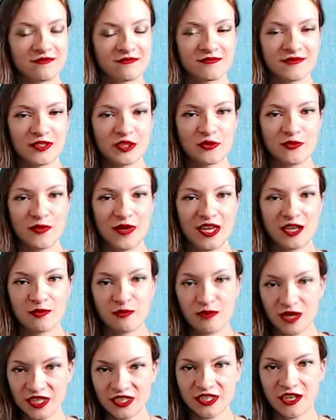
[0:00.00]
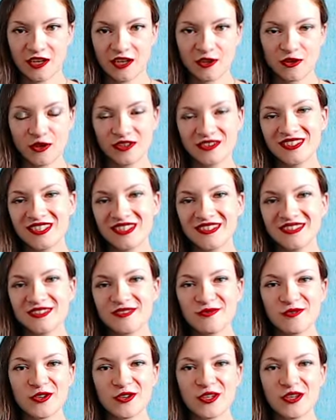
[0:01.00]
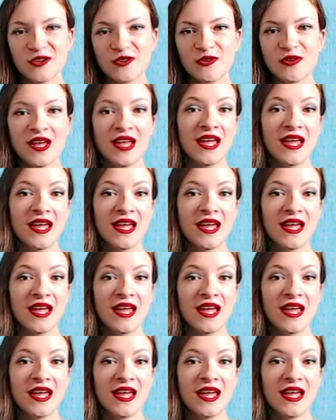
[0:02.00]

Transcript: to make better content for you,